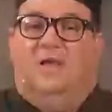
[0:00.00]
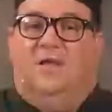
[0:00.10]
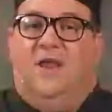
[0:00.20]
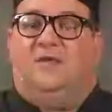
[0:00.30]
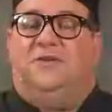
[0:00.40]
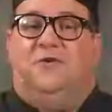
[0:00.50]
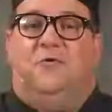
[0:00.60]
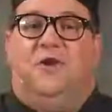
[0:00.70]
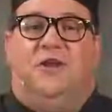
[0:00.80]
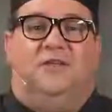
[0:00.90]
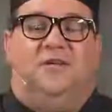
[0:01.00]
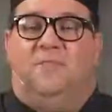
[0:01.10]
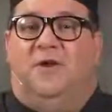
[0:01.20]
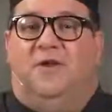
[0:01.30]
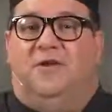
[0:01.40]
The next ingredients
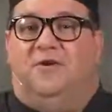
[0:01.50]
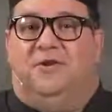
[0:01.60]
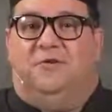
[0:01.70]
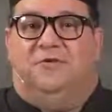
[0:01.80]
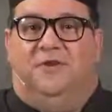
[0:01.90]
I'm going to introduce